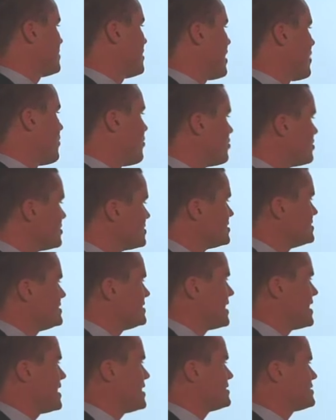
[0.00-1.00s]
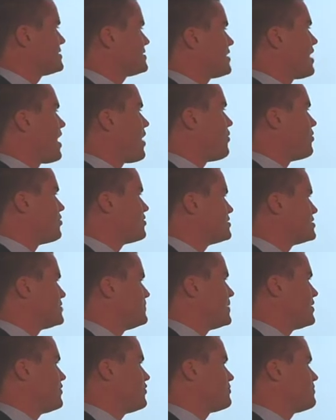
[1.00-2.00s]
I wanted to dance, I wanted
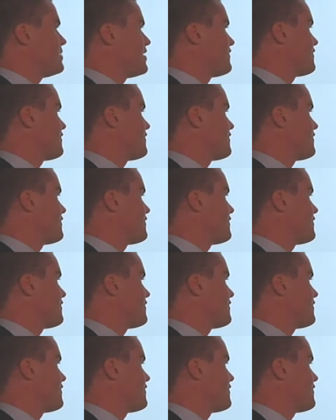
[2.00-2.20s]
to be with my